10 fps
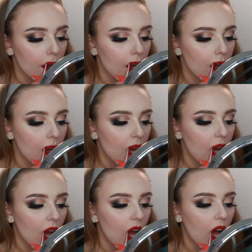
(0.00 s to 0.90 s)

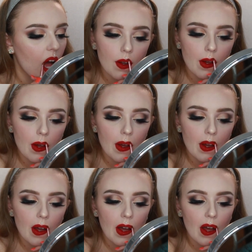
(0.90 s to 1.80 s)

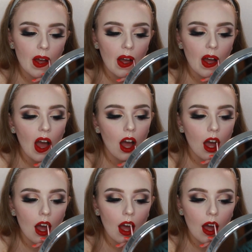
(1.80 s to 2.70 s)

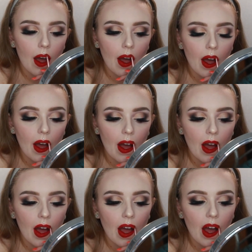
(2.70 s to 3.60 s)

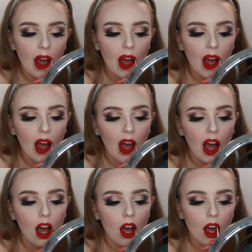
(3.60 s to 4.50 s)

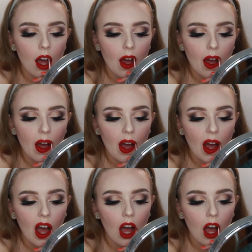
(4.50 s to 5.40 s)

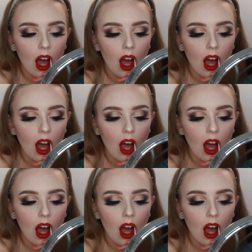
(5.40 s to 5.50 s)
No one is speaking in this clip.